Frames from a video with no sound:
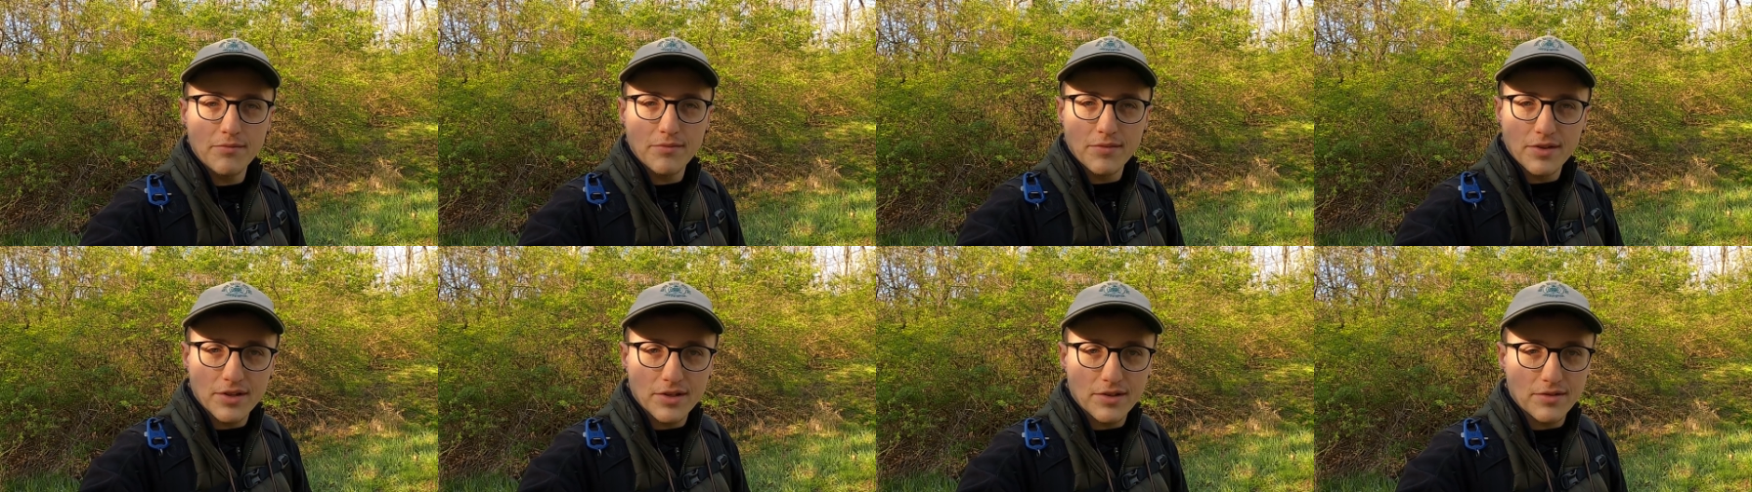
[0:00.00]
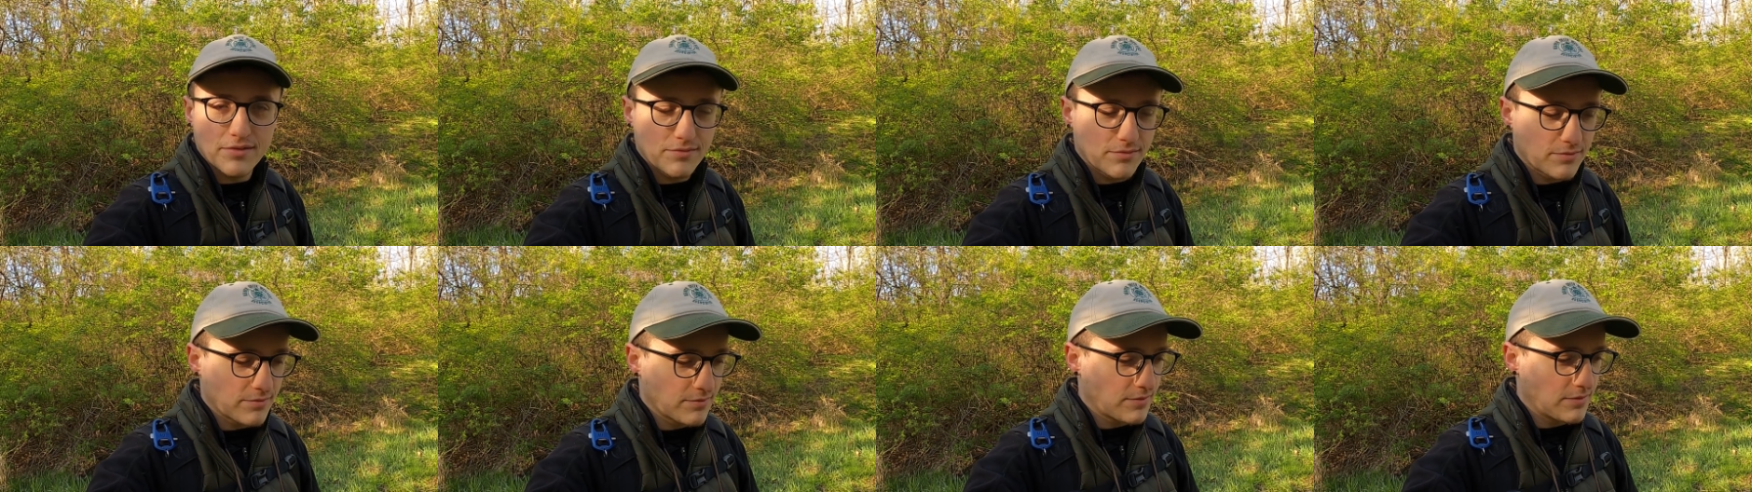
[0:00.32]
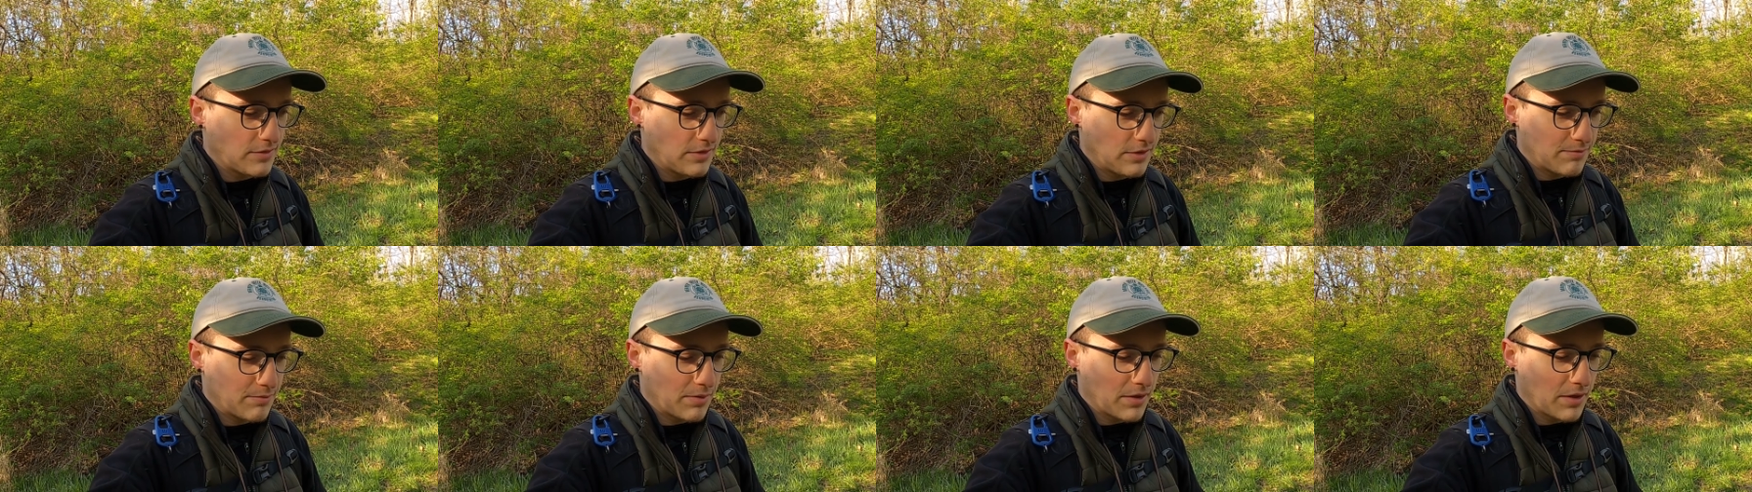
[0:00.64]
You know,
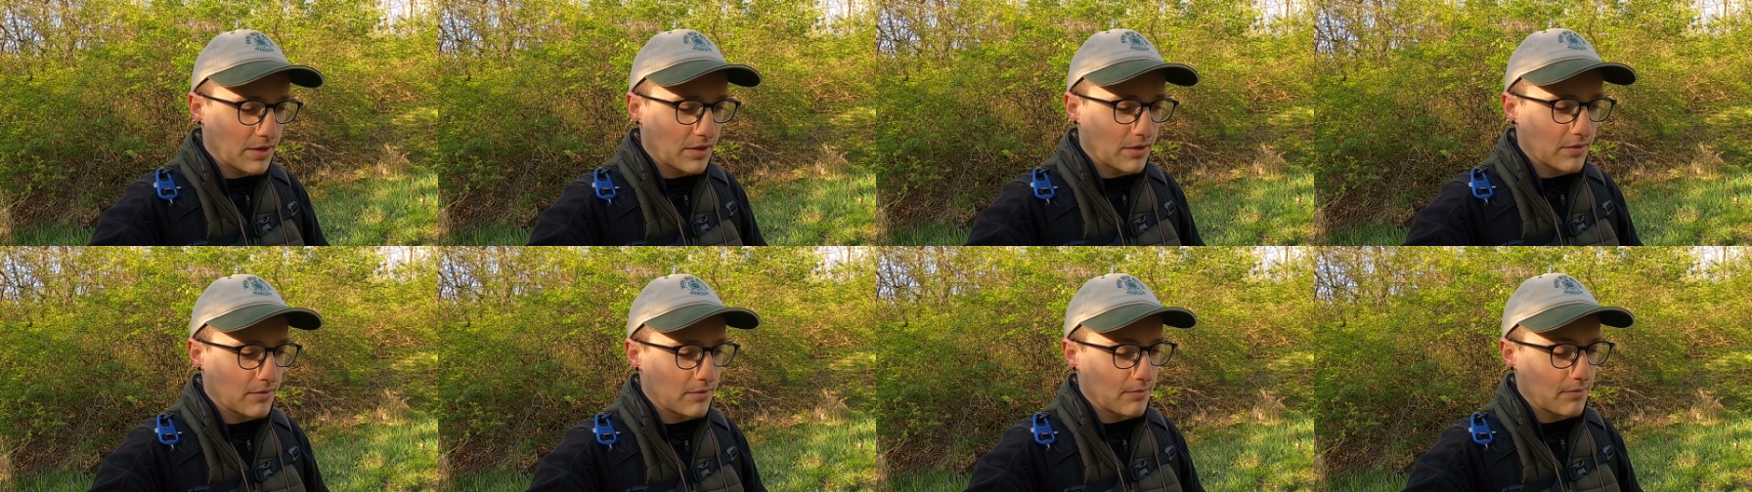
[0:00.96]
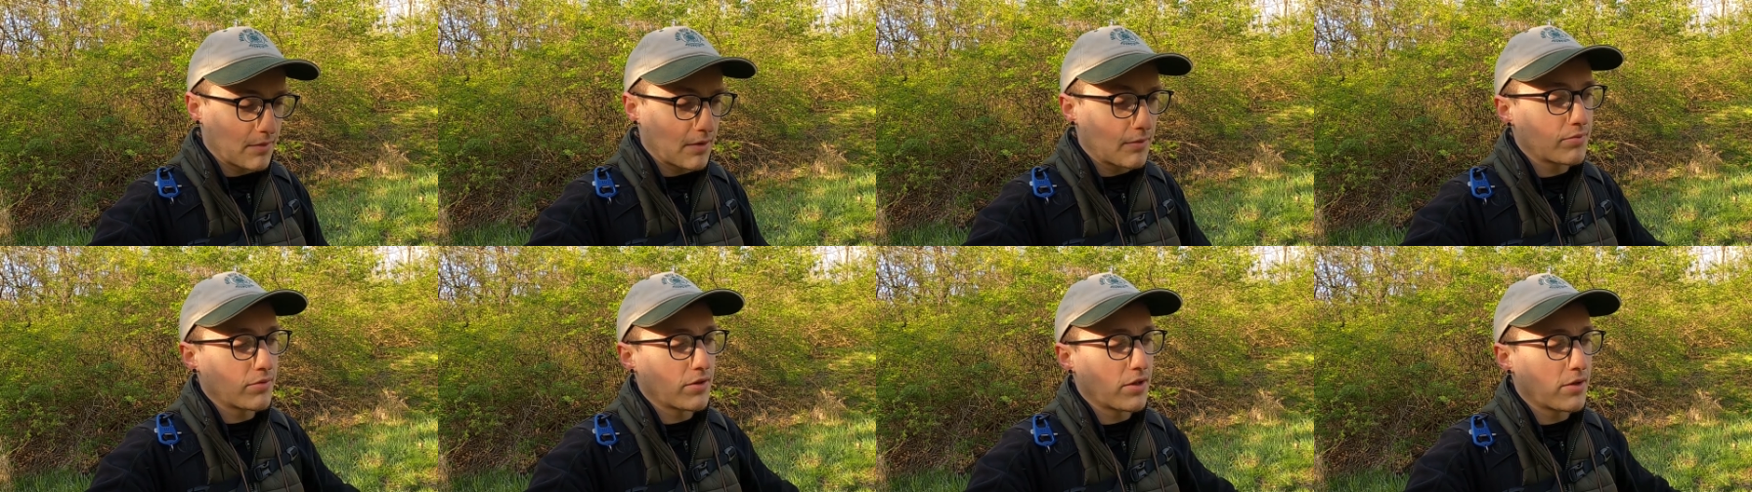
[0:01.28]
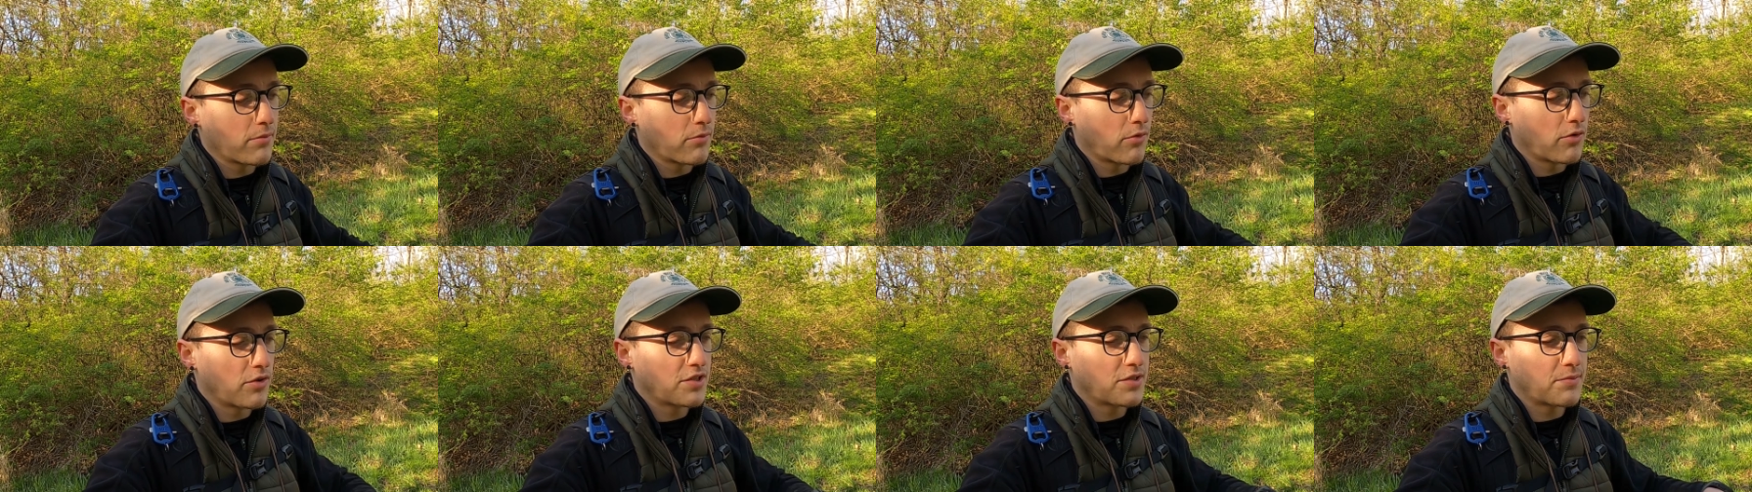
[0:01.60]
I'm just playing be
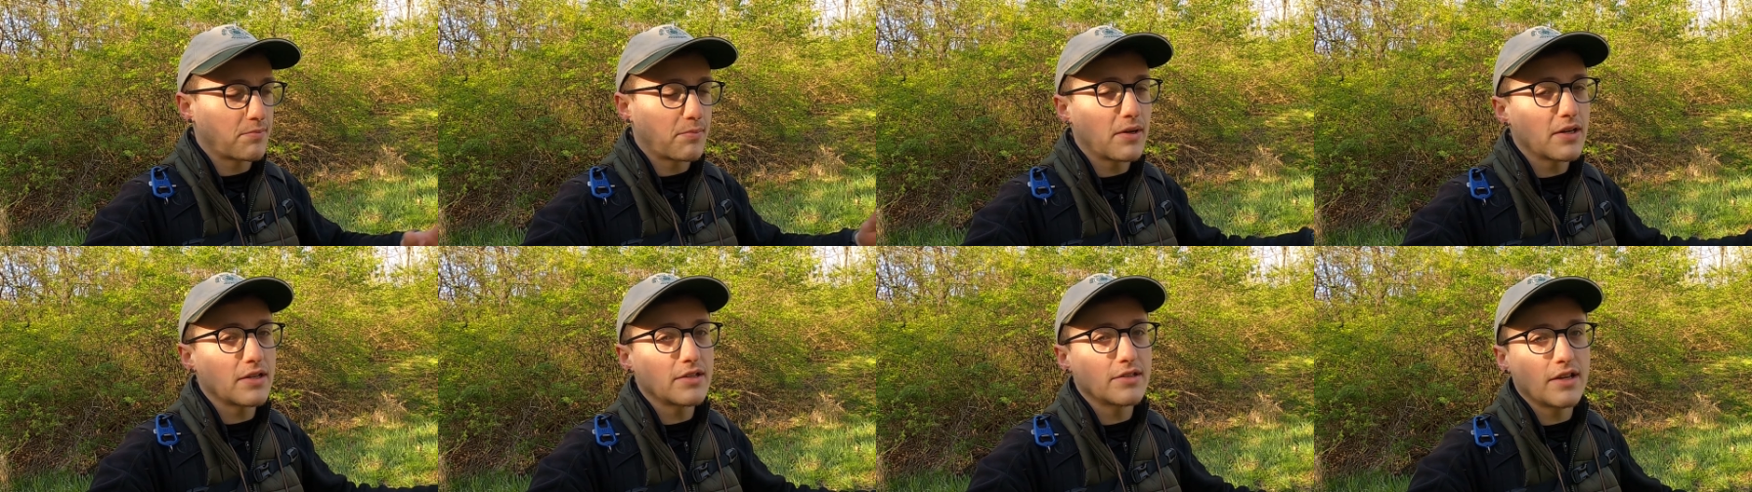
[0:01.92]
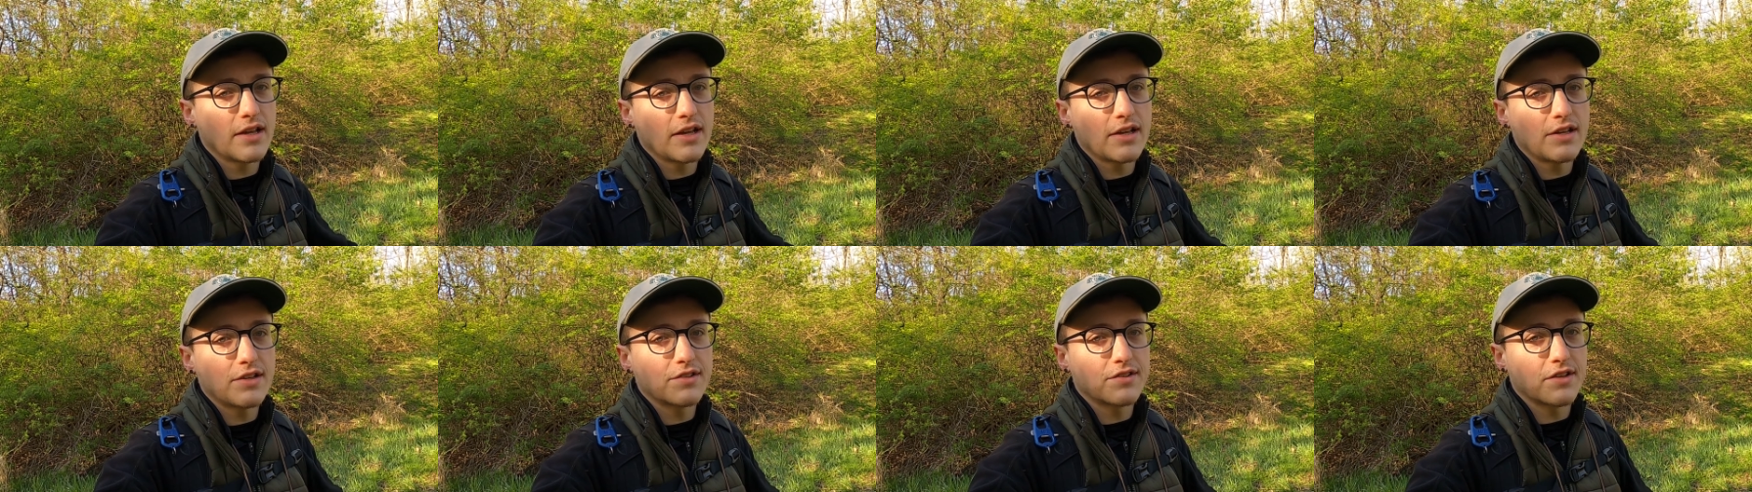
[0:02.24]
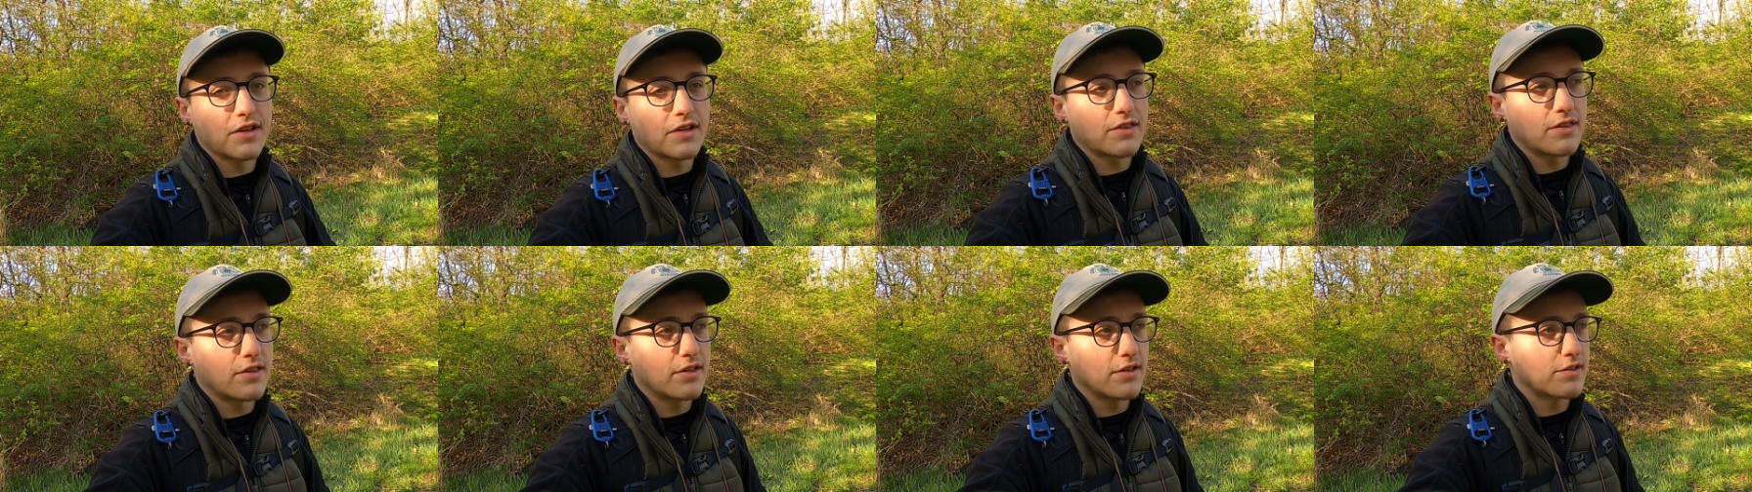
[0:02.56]
playing more spring days
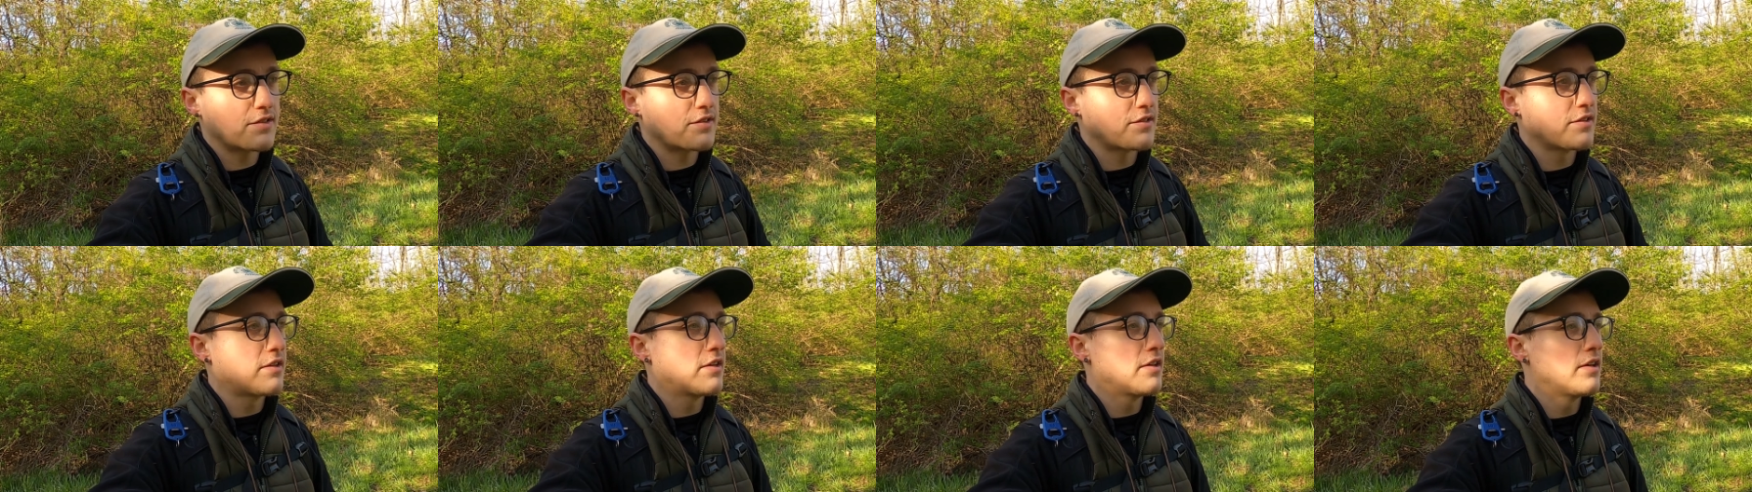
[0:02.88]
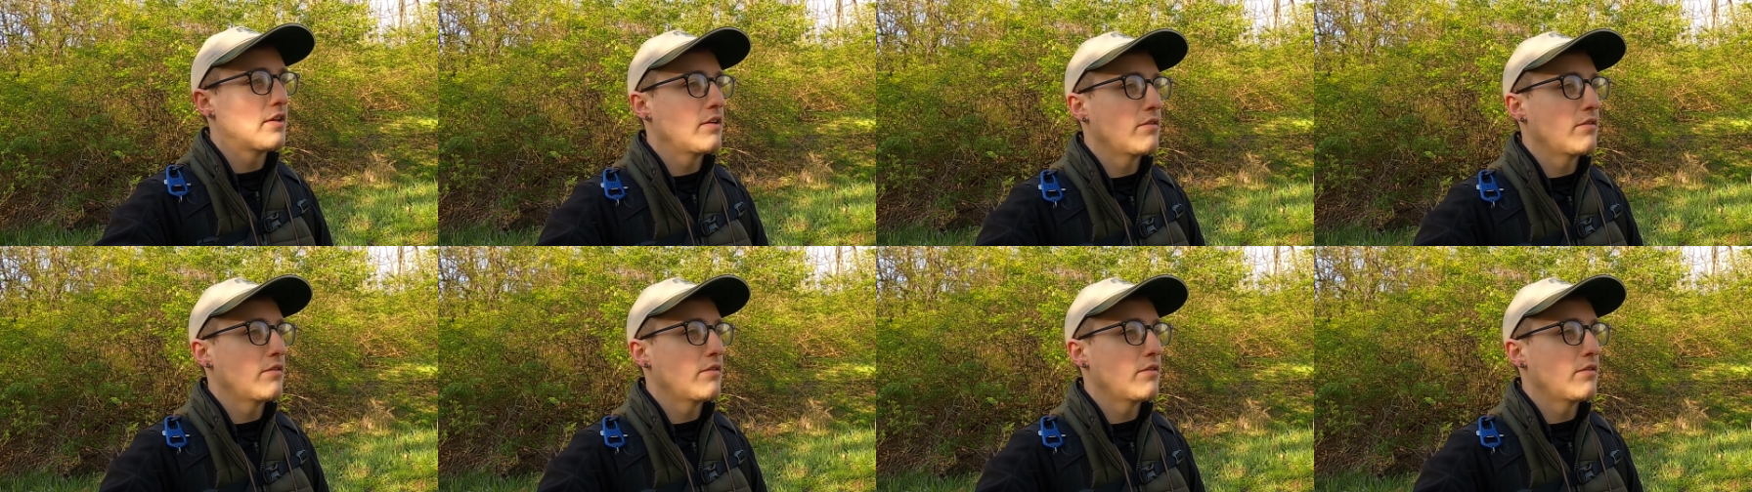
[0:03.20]
like this.